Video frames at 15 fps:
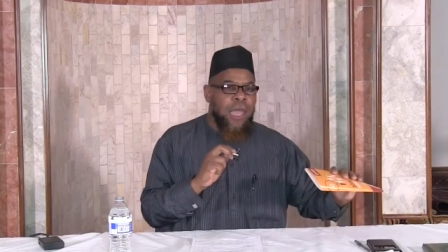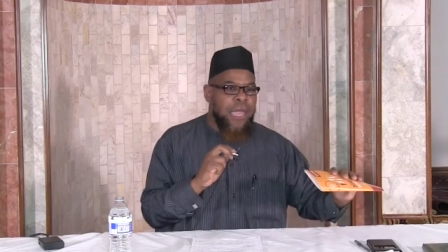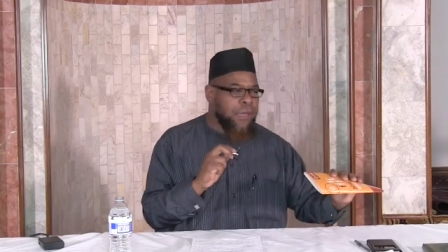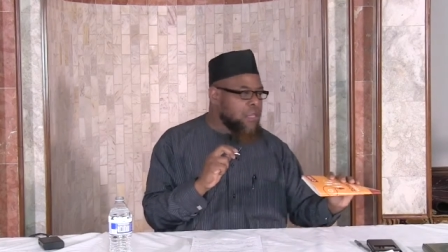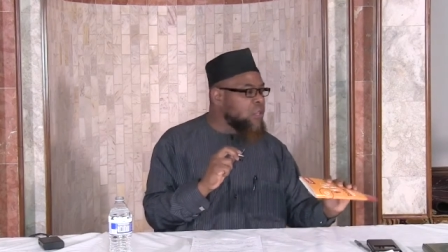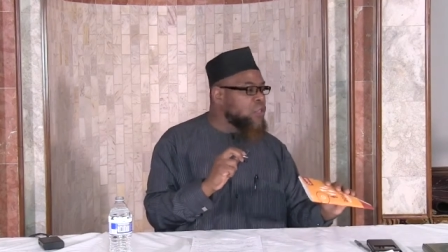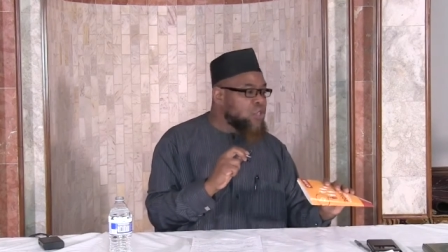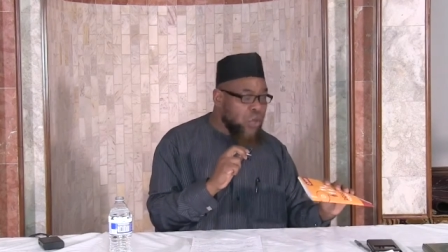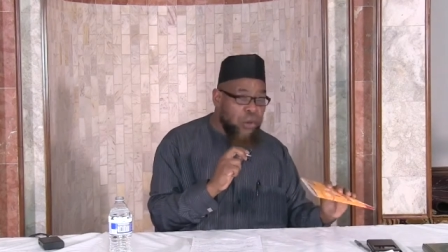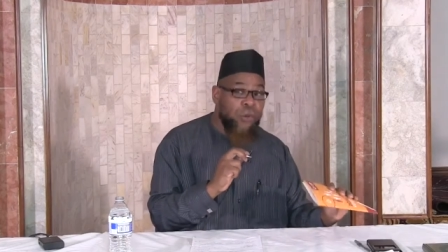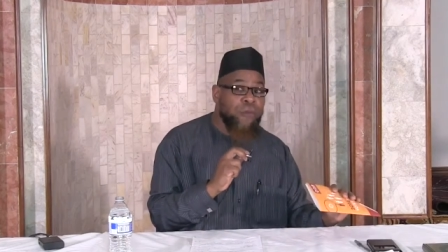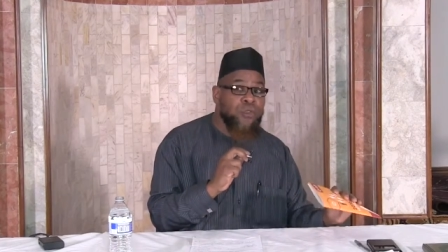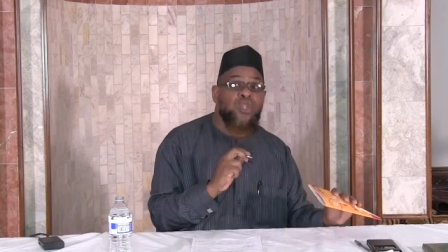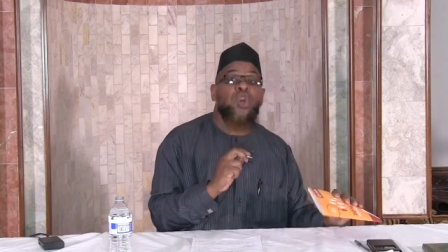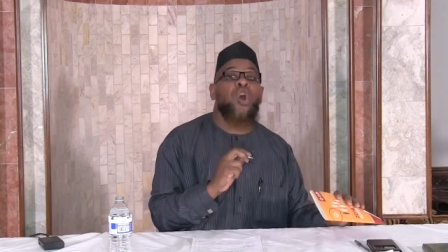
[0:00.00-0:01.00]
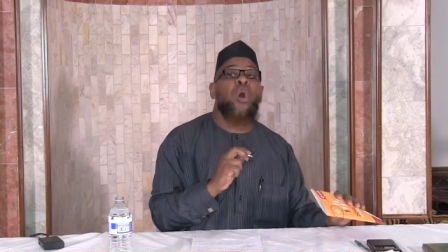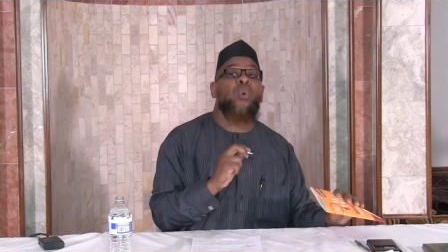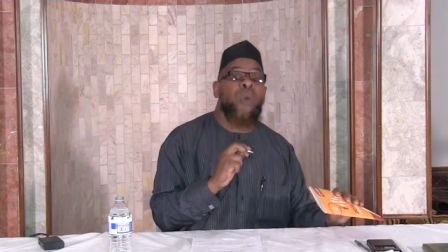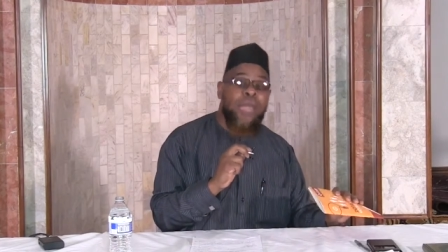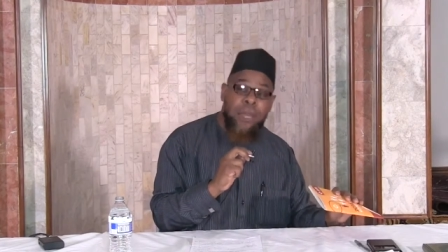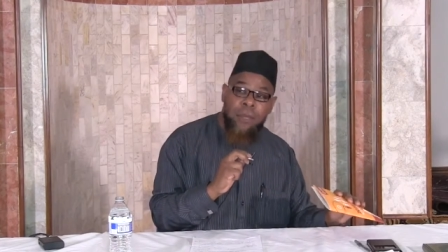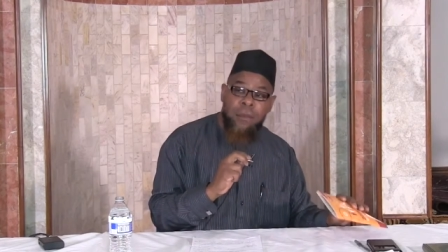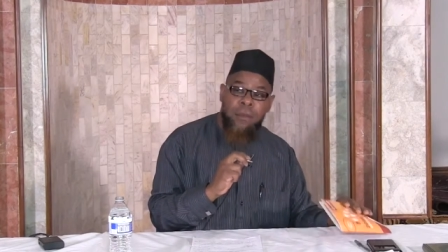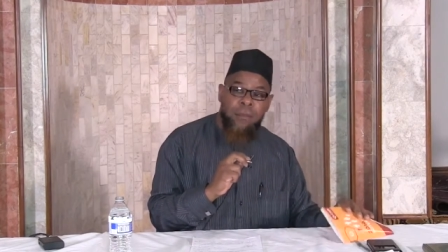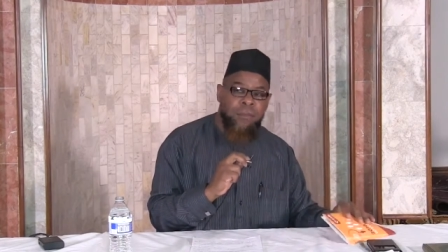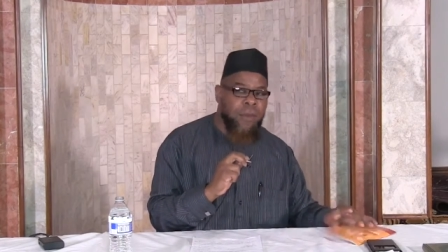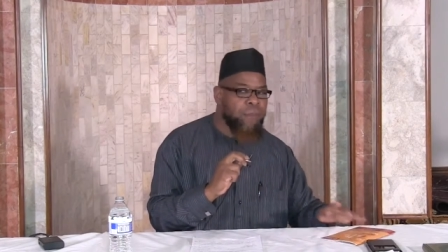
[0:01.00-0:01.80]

He deserves to go in,